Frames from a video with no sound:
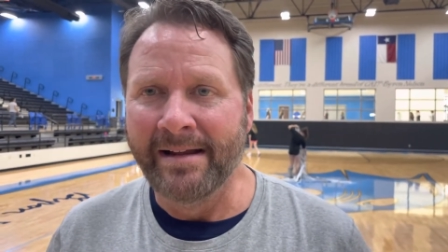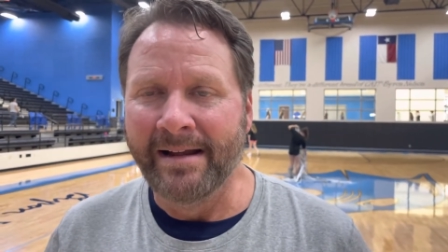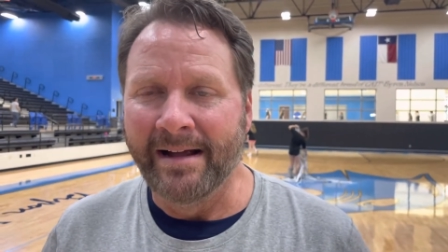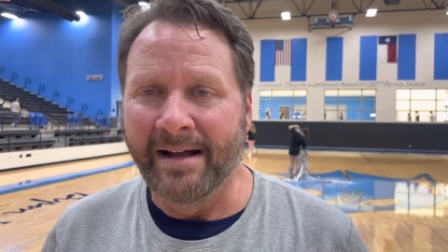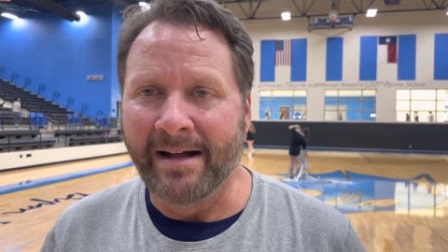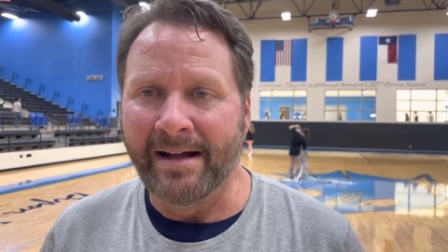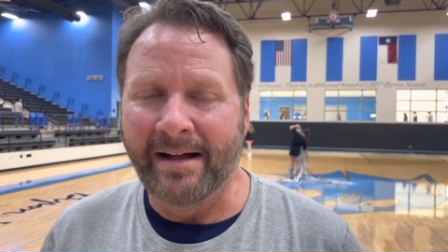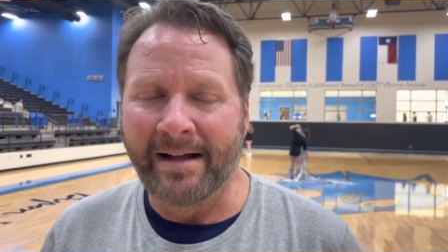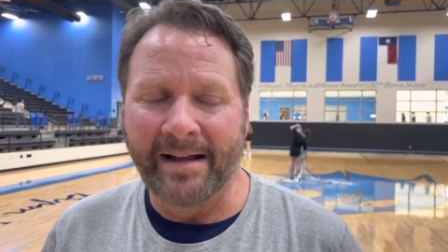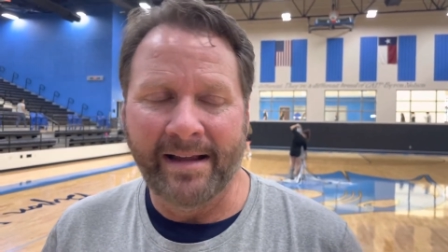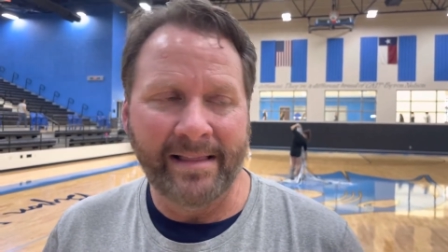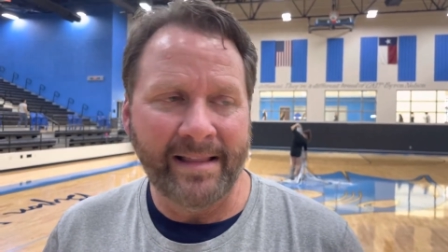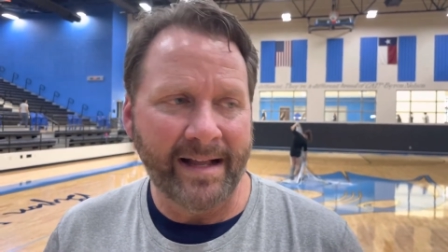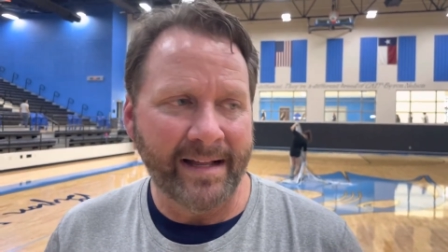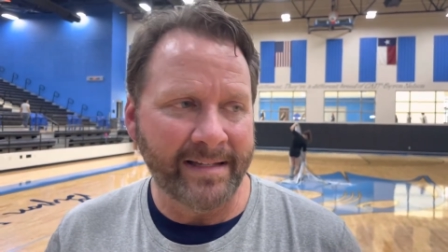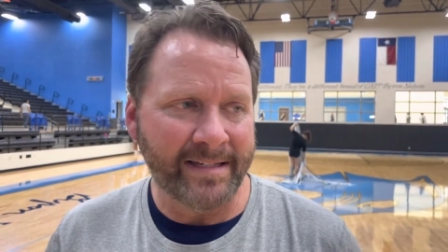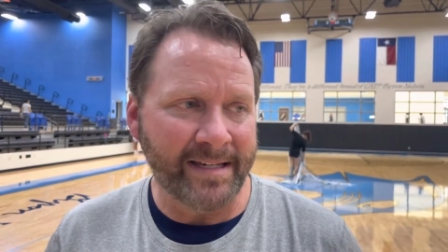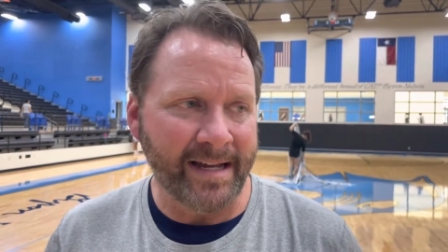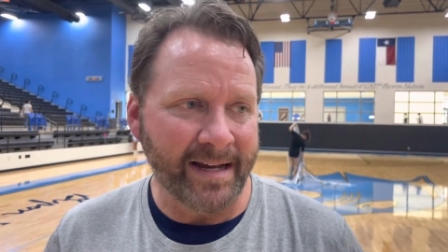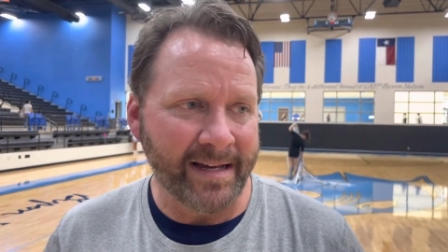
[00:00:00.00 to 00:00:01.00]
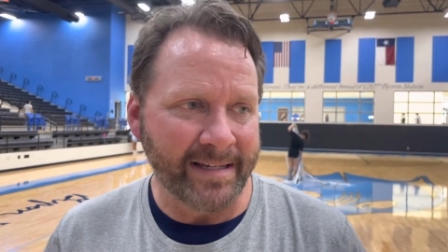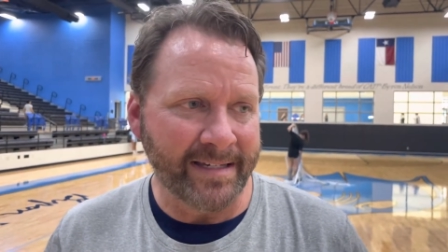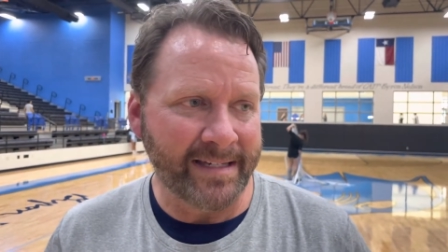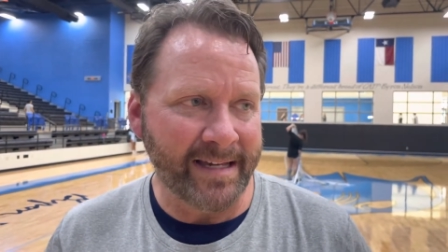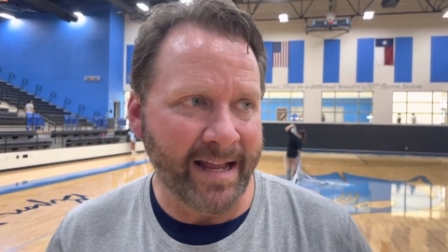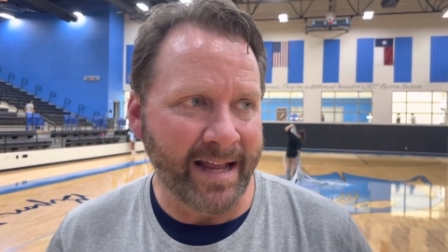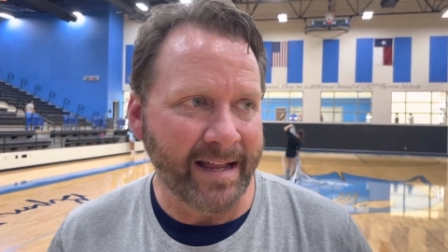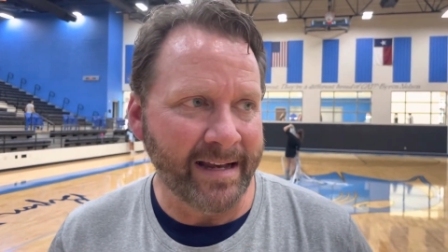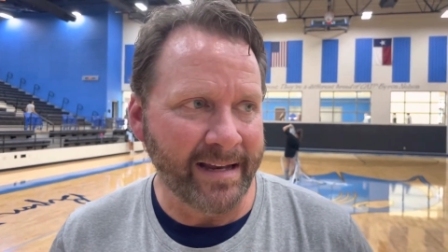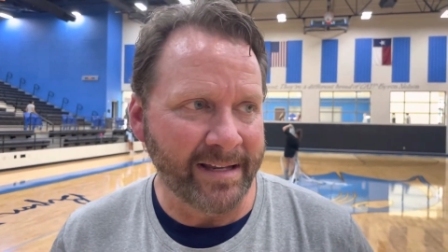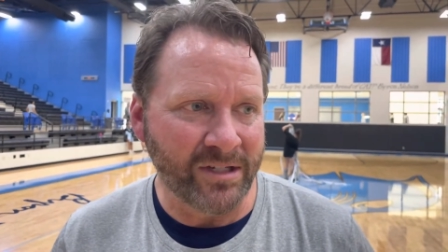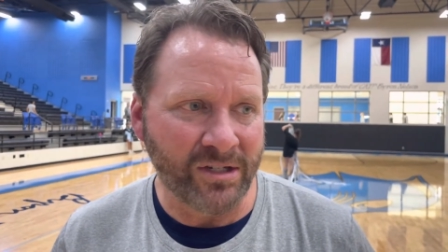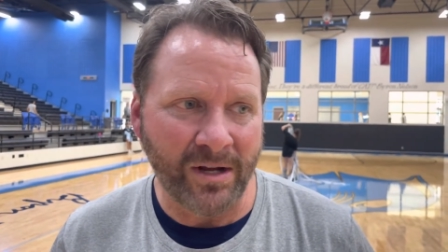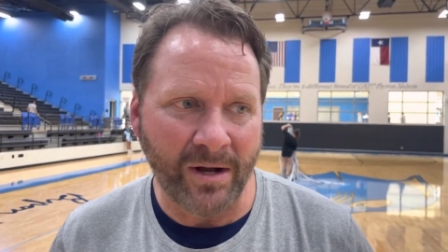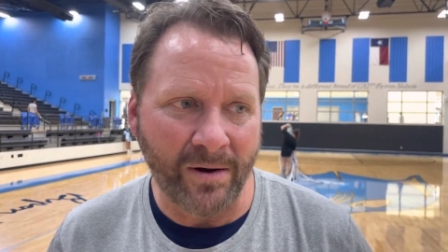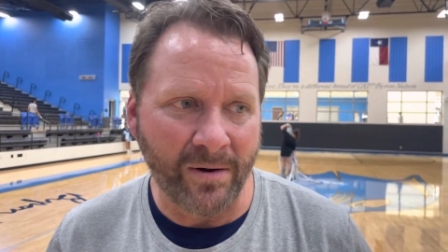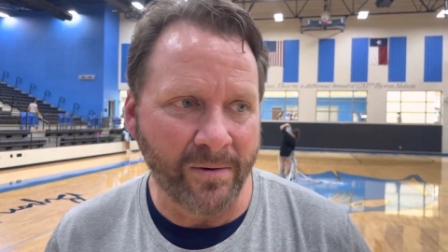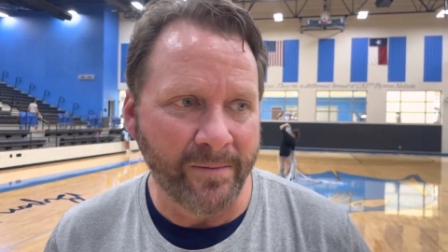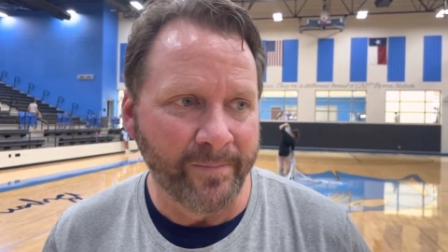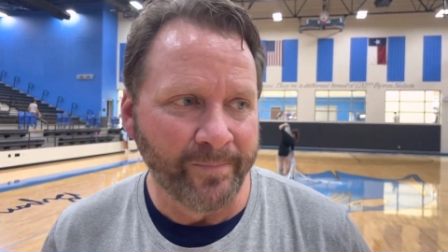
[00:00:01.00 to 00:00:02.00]
uh, in that second set and
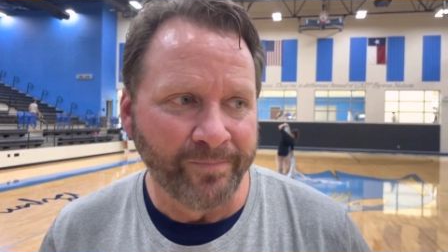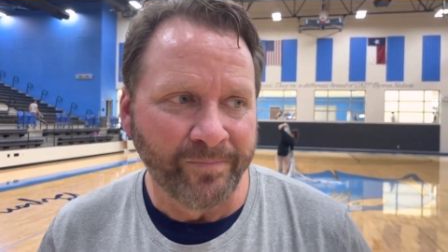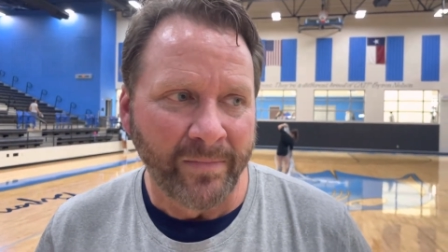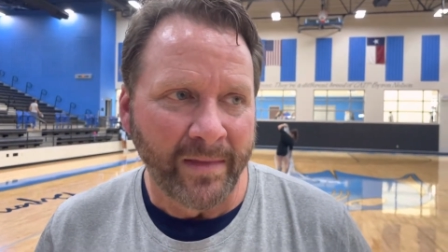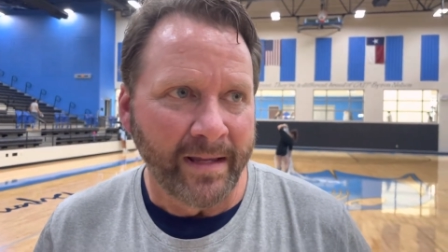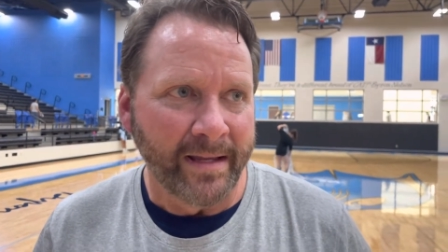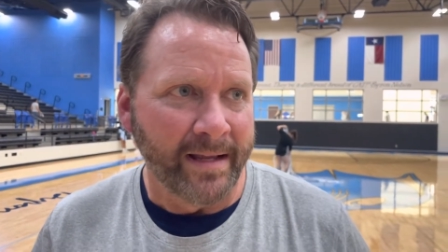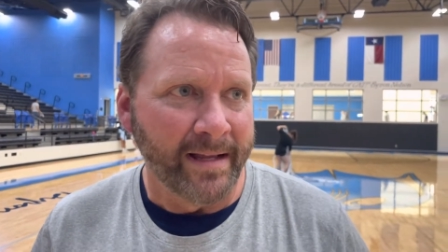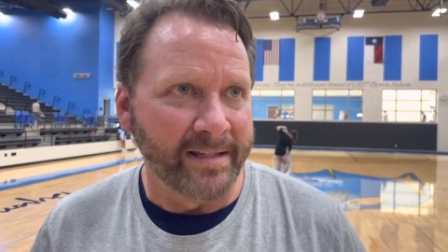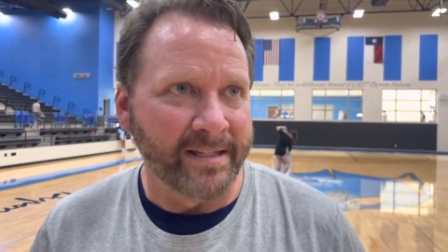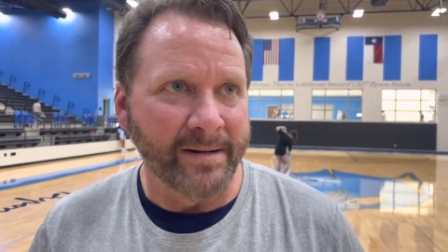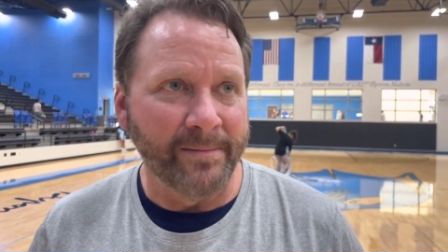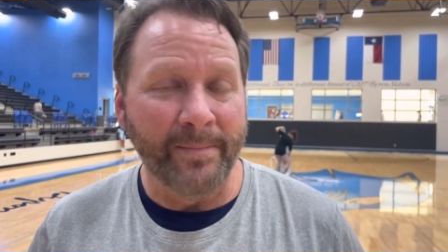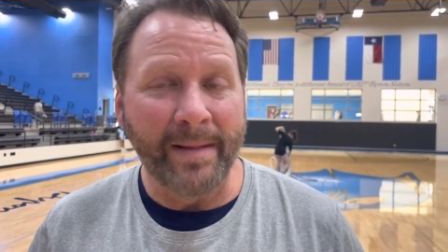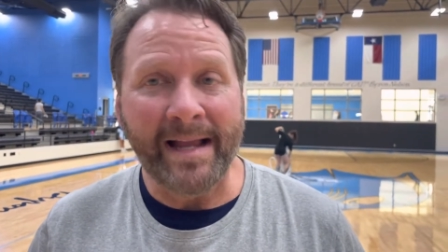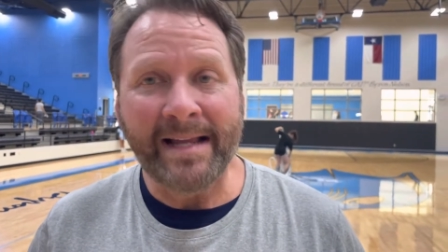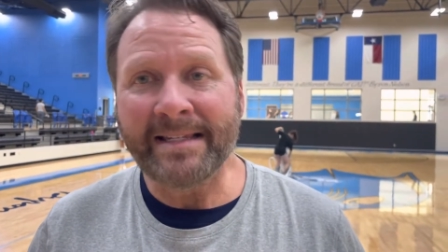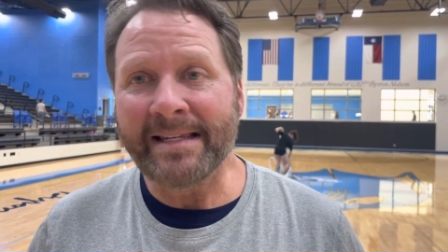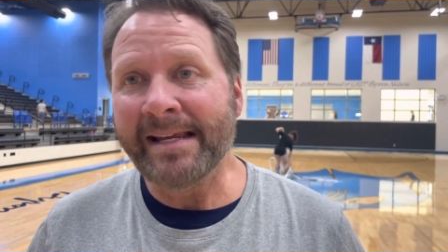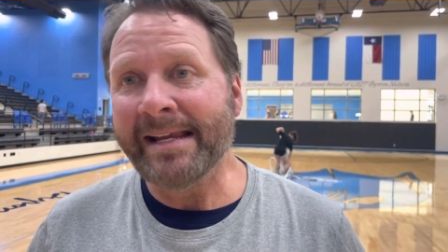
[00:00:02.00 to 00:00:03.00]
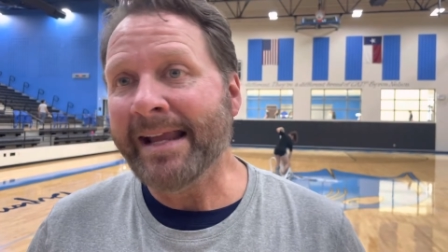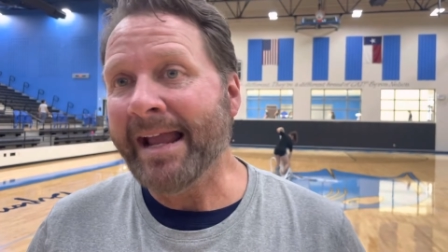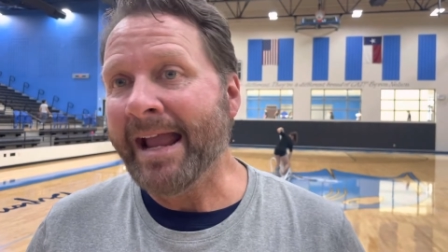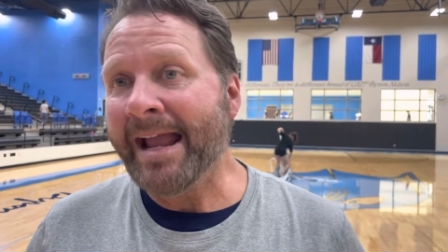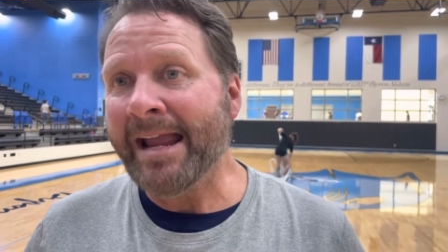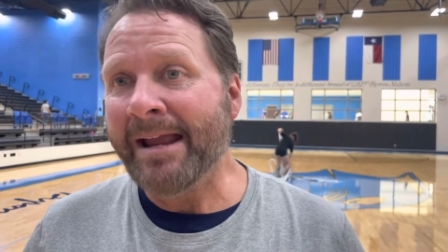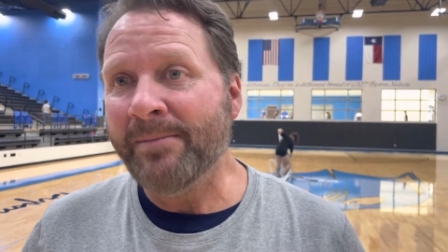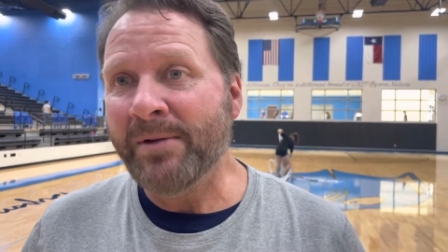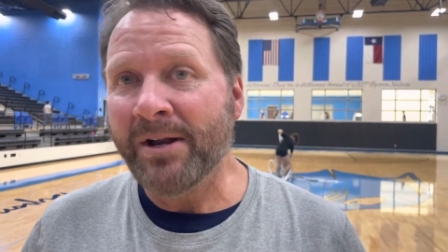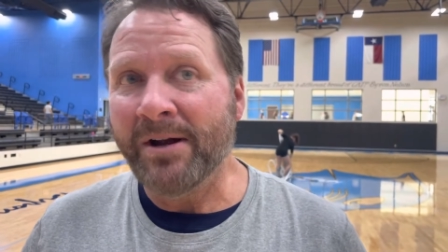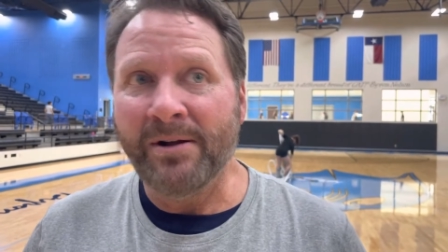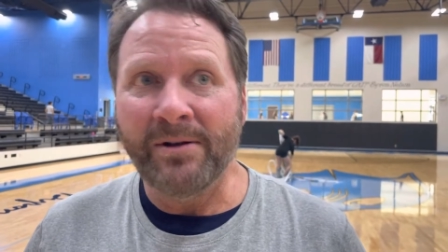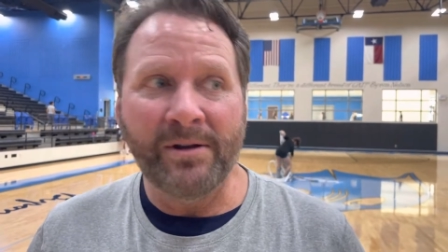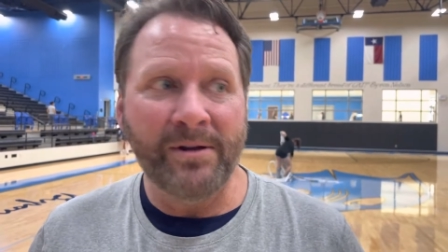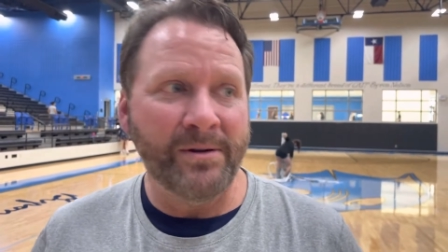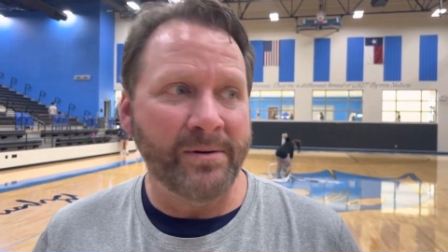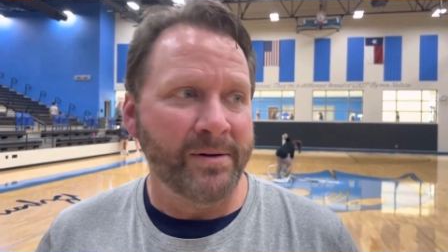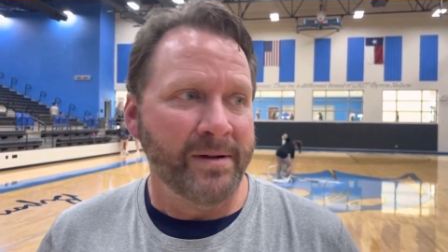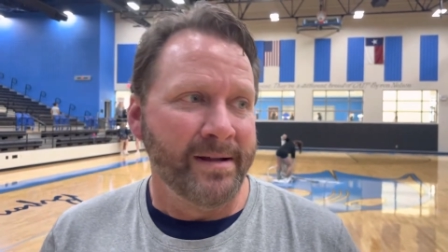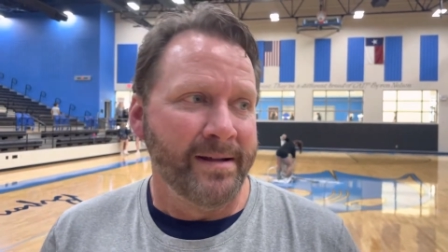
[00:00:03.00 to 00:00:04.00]
so it's an amazing game you know
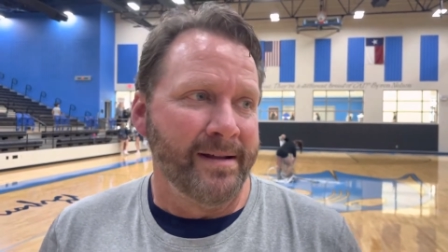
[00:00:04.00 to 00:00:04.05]
you